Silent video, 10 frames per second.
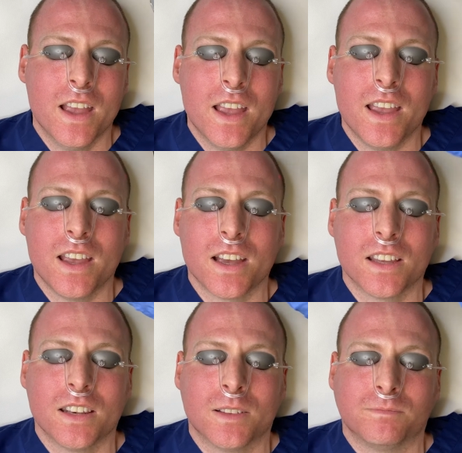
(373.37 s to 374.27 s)

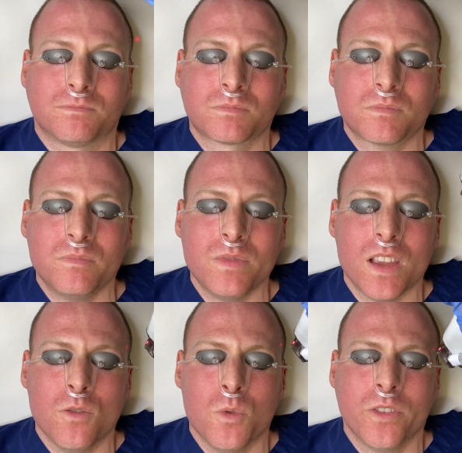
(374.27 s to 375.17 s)
And
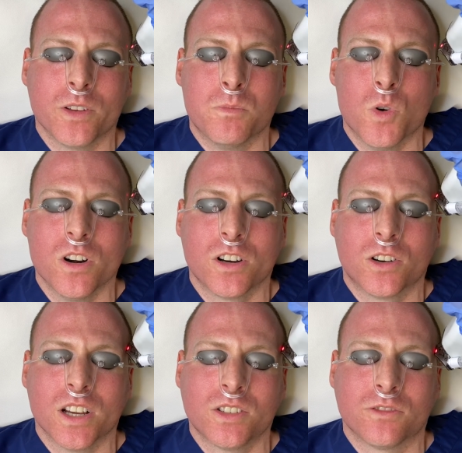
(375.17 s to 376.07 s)
with more
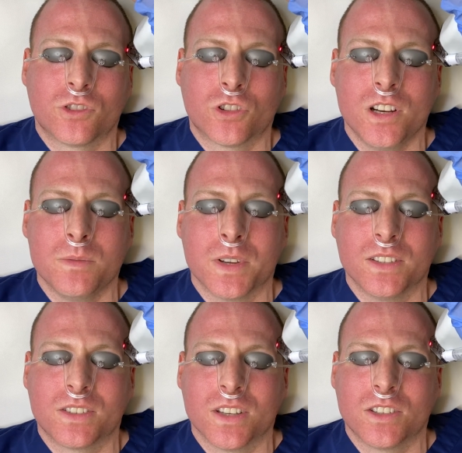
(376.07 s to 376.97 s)
aggressive
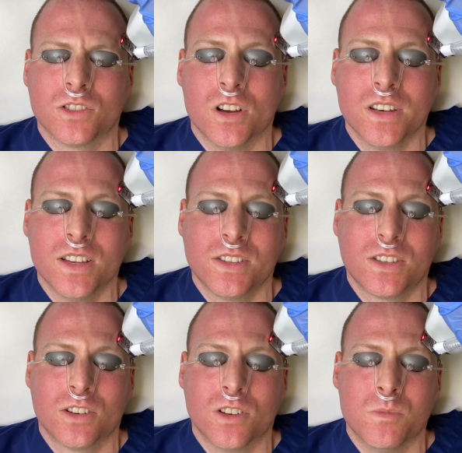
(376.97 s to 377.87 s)
treatments, it's not
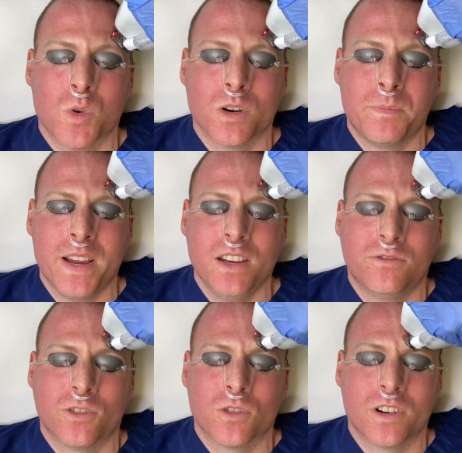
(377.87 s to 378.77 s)
necessarily more
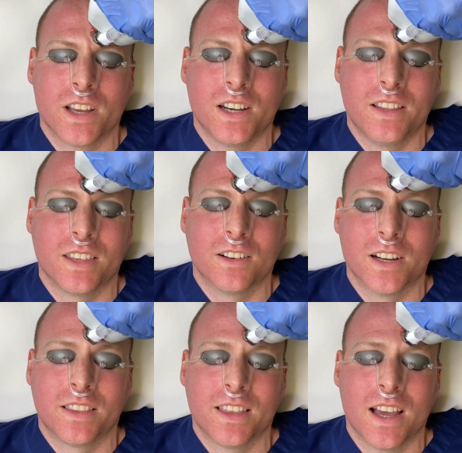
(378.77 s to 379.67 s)
painful or anything
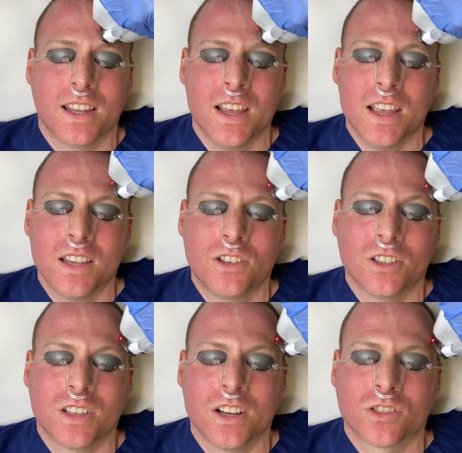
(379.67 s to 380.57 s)
like that. It
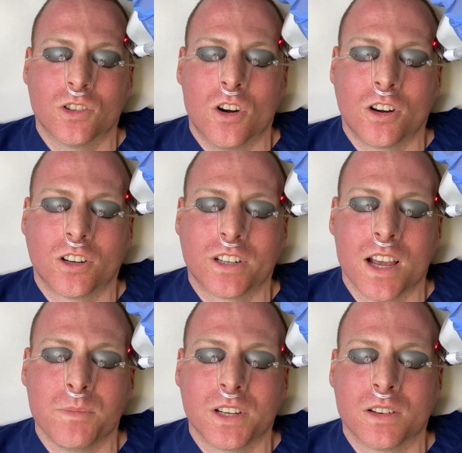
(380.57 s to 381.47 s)
just takes a longer
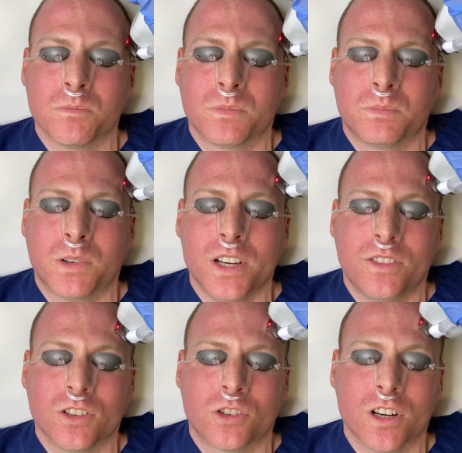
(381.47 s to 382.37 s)
time to complete
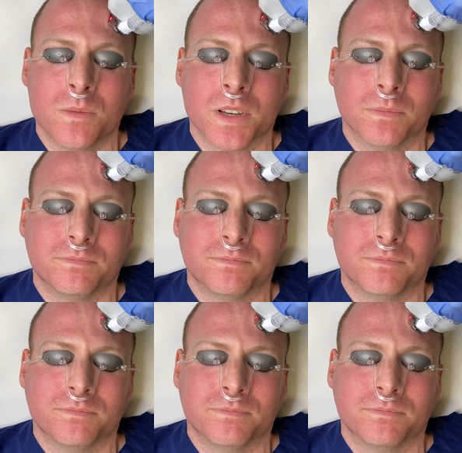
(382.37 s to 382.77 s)
the treatment.